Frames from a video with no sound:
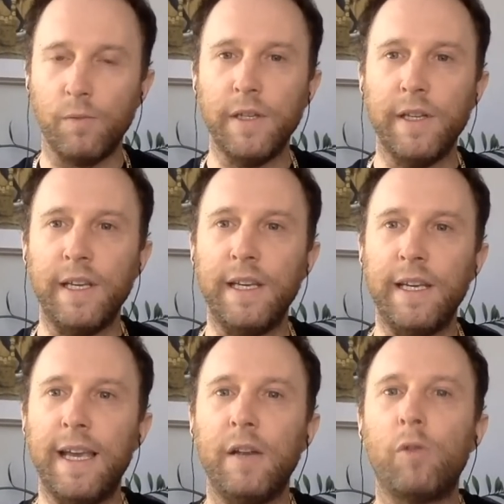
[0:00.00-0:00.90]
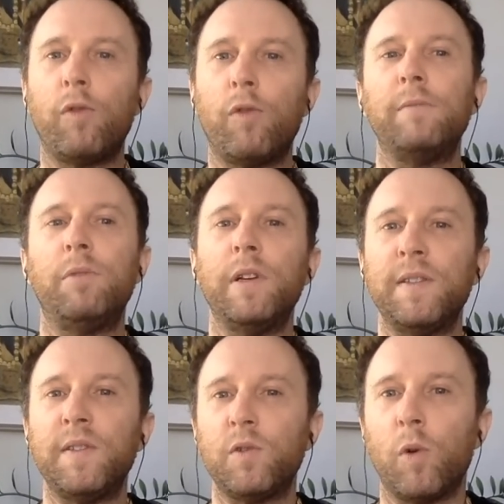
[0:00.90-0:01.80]
really an incredible
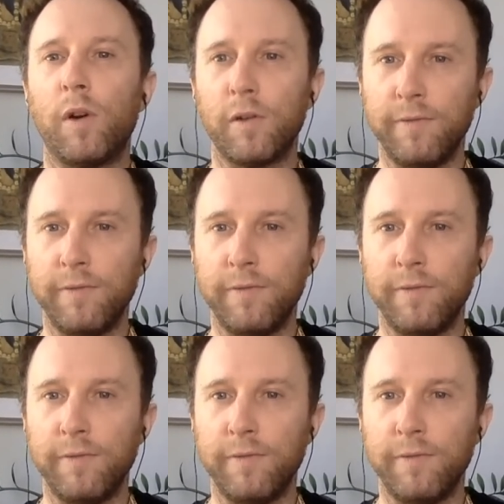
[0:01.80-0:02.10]
historical